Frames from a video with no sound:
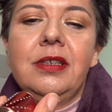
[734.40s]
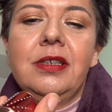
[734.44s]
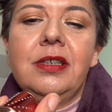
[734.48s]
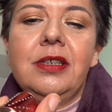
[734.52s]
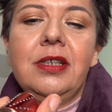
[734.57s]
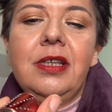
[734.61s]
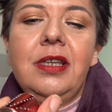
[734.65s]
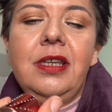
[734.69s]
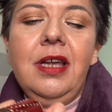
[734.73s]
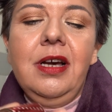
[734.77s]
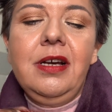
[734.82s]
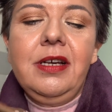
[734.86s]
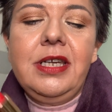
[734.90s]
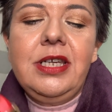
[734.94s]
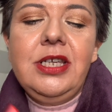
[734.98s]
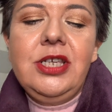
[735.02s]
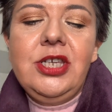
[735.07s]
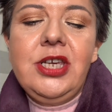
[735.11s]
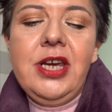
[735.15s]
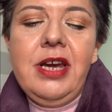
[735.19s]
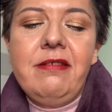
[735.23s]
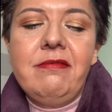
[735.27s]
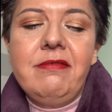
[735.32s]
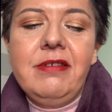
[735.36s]
Lucky
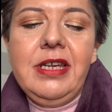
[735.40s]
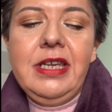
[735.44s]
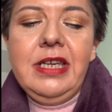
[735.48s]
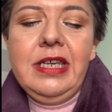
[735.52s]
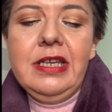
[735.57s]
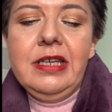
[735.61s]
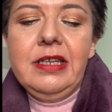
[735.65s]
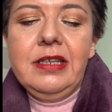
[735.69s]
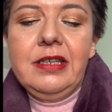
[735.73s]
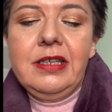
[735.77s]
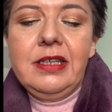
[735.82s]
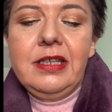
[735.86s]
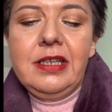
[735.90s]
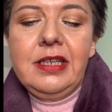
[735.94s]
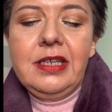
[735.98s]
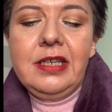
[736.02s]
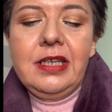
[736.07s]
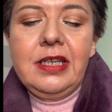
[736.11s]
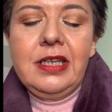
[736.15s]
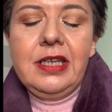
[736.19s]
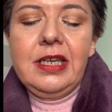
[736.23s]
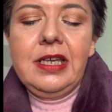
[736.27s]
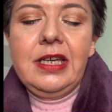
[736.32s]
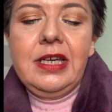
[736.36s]
Cherry.
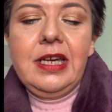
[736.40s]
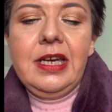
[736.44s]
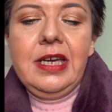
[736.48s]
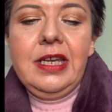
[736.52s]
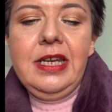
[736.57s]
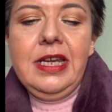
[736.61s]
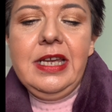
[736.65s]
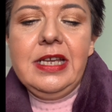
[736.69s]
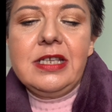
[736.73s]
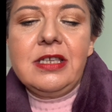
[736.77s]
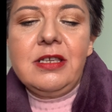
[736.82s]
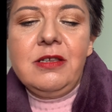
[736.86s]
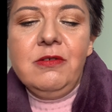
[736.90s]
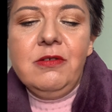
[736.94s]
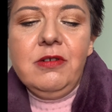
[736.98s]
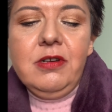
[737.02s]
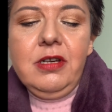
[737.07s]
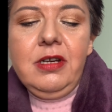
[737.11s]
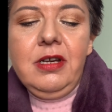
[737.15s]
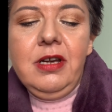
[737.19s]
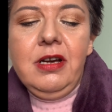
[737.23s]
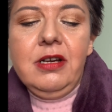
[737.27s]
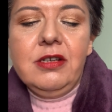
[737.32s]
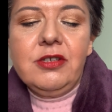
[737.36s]
And let's look
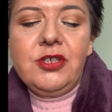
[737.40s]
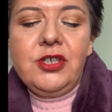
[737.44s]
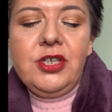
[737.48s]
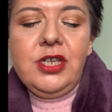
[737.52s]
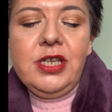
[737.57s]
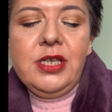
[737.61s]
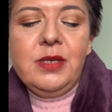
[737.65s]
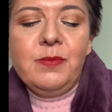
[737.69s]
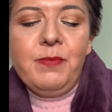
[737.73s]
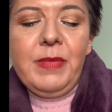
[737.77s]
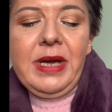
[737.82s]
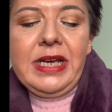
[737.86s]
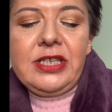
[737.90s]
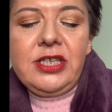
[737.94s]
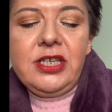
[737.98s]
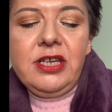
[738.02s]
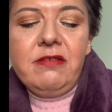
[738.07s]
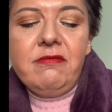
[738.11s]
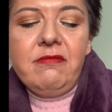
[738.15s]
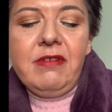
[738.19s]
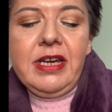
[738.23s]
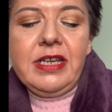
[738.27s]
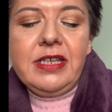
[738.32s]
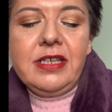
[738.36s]
at last year's Magic
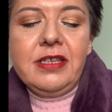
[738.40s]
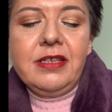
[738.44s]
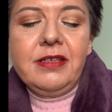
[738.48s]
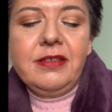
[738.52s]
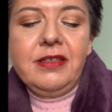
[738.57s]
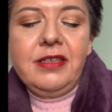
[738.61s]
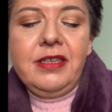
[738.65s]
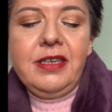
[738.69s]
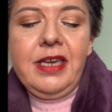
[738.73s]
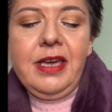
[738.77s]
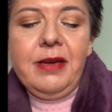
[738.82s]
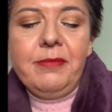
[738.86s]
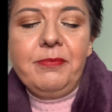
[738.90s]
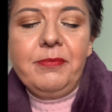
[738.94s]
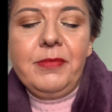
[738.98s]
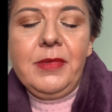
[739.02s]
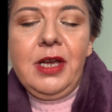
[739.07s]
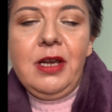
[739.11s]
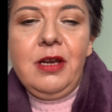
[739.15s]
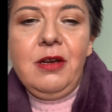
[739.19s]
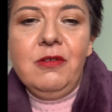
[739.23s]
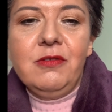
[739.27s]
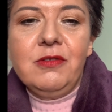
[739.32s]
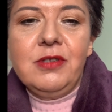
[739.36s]
Red. Yep,
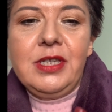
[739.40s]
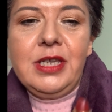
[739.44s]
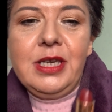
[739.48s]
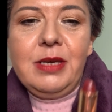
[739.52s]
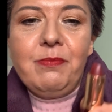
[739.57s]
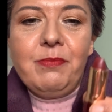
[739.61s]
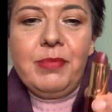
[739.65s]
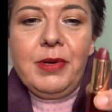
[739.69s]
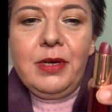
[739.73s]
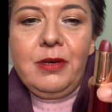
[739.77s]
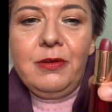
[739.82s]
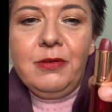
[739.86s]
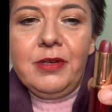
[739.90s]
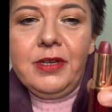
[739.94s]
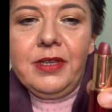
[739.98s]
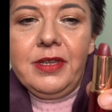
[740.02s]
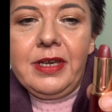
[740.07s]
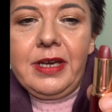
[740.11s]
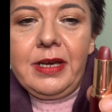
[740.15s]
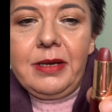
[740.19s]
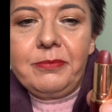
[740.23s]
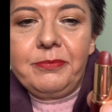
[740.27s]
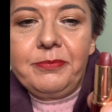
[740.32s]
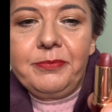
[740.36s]
a lot deeper, look at
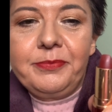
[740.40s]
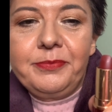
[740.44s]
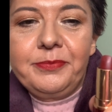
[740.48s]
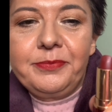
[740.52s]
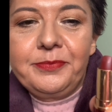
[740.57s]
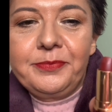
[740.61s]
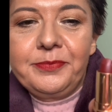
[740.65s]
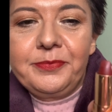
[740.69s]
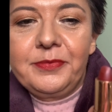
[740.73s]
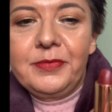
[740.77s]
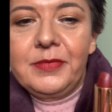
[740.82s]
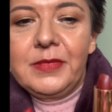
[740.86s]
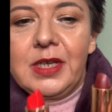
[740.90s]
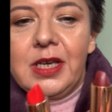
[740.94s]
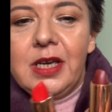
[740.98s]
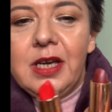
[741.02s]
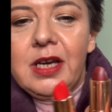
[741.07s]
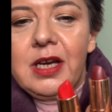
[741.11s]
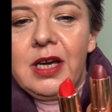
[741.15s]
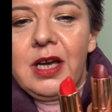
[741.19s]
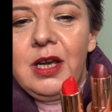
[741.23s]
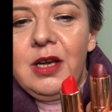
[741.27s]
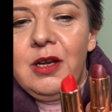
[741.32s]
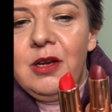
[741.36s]
that.
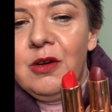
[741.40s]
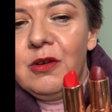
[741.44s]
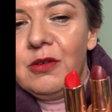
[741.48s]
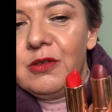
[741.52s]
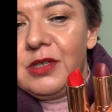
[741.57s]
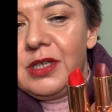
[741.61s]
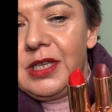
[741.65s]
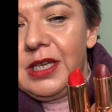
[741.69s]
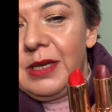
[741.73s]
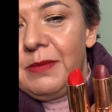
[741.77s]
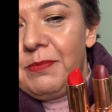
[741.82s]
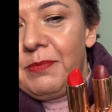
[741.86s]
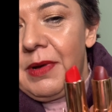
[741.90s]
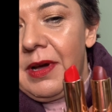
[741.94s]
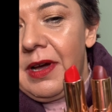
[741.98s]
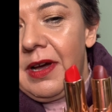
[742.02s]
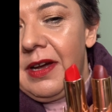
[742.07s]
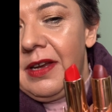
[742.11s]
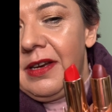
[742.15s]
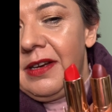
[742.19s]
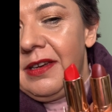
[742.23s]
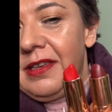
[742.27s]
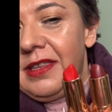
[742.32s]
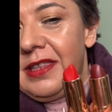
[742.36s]
A lot deeper,
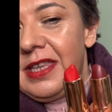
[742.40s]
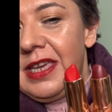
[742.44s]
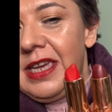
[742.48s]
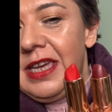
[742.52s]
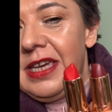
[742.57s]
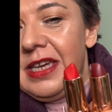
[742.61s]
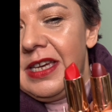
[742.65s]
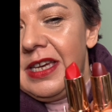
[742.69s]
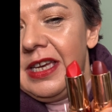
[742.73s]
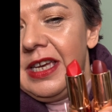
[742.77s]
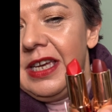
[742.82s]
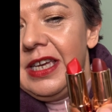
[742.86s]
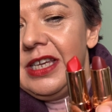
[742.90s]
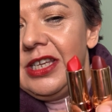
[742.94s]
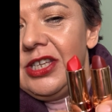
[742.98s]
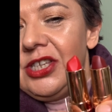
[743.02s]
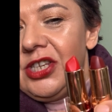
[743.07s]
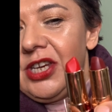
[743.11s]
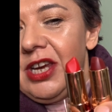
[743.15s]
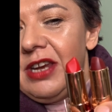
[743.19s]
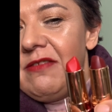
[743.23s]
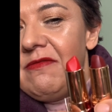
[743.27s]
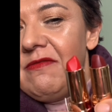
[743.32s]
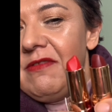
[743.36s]
and I think
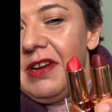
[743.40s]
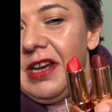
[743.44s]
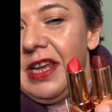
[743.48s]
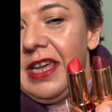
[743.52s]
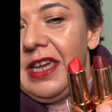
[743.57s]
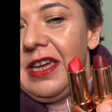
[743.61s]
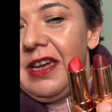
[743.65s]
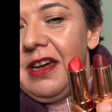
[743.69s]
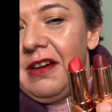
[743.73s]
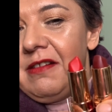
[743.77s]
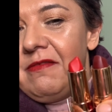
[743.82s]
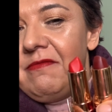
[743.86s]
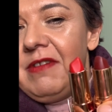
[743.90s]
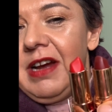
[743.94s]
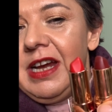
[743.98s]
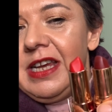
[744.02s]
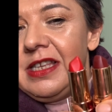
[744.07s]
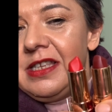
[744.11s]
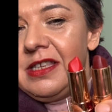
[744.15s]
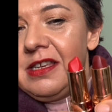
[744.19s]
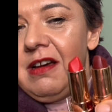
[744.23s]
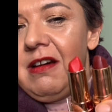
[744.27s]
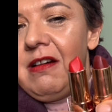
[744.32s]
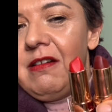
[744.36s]
generally her
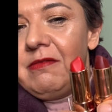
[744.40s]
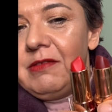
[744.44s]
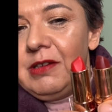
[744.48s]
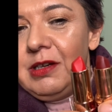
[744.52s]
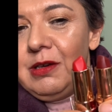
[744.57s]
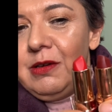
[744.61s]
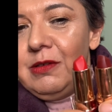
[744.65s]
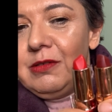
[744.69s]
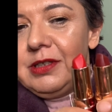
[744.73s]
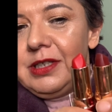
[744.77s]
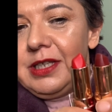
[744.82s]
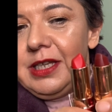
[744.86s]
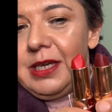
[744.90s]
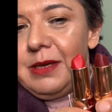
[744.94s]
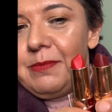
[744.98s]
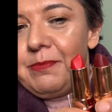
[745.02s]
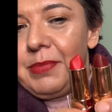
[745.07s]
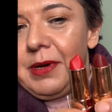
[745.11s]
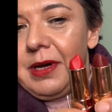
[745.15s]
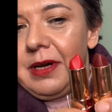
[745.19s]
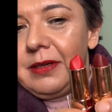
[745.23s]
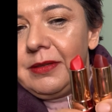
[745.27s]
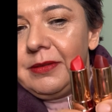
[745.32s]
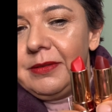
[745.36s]
reds are a lot
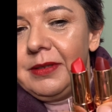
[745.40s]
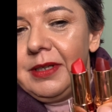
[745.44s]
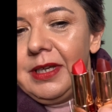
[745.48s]
deeper.